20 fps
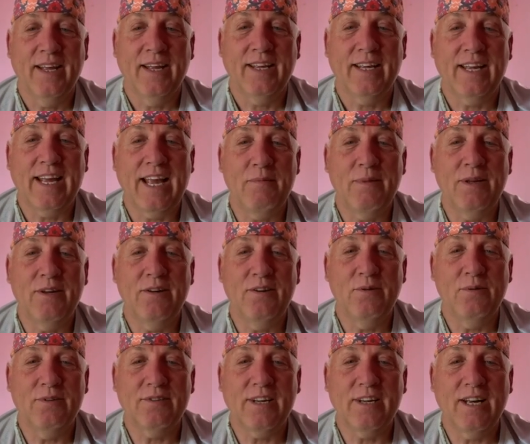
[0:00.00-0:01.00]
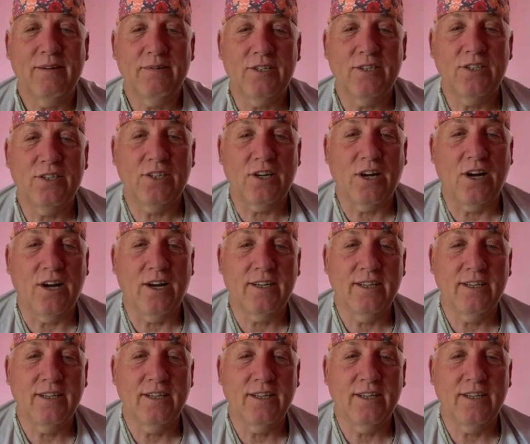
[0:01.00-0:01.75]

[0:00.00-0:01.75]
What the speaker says: Kathmandu was kind of a shock.